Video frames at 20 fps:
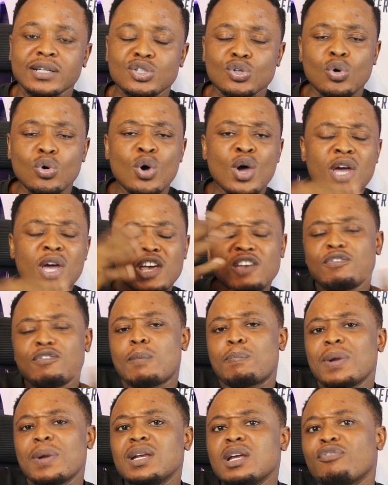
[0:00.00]
So if you're
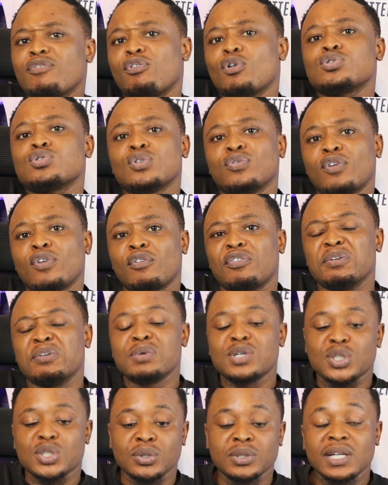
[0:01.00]
playing a 4-2-4
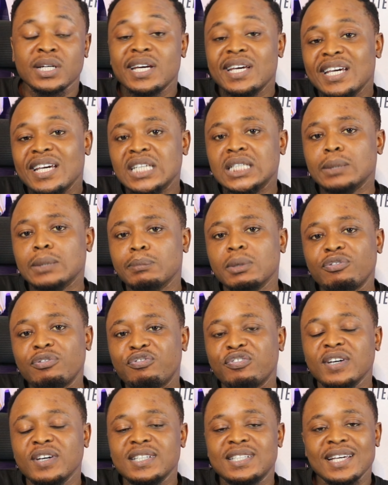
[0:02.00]
formation in the
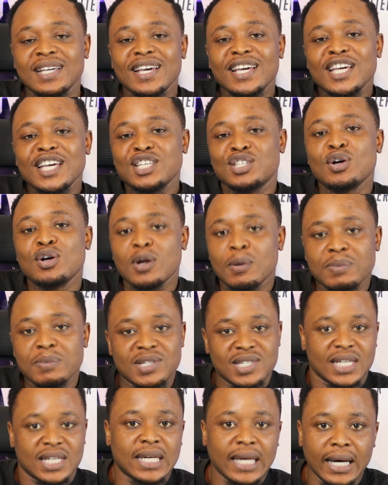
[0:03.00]
midfield, it's going to be
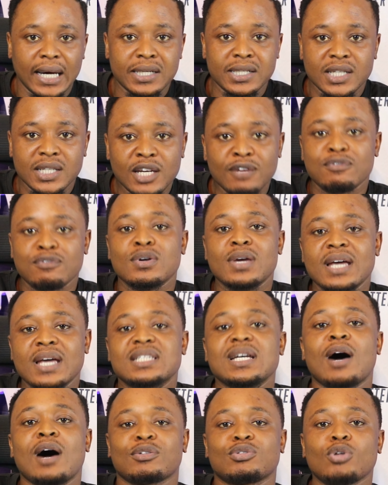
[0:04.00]
scary if you get
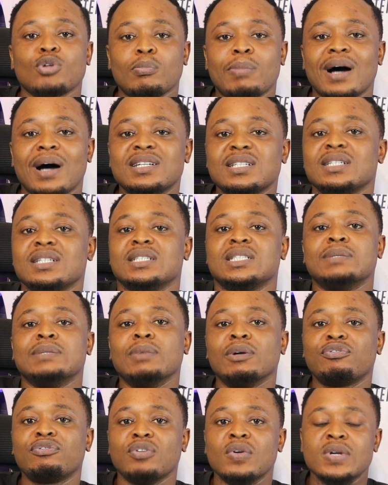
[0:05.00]
outnumbered in the
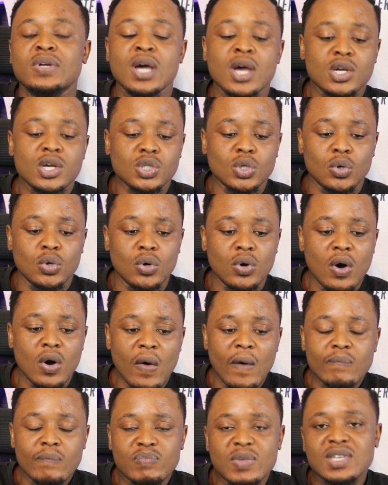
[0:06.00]
midfield.
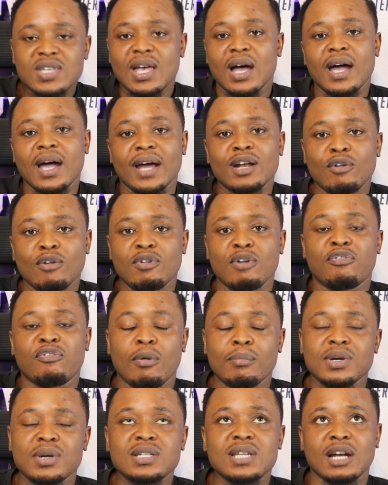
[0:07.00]
So these are the
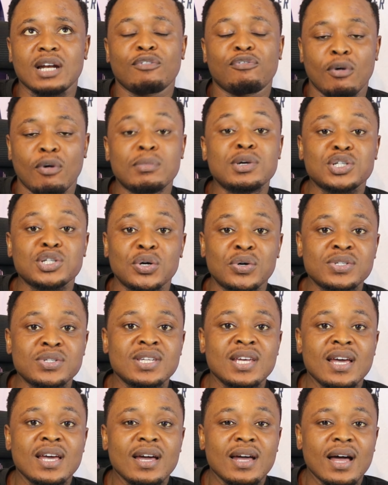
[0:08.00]
formations
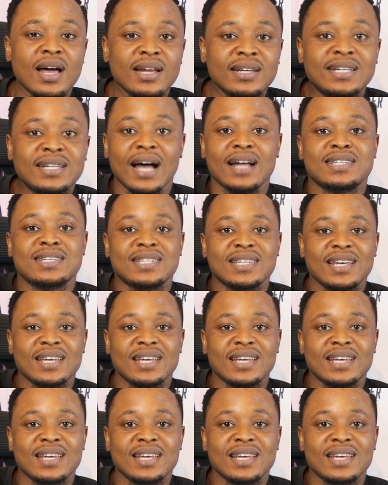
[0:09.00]
that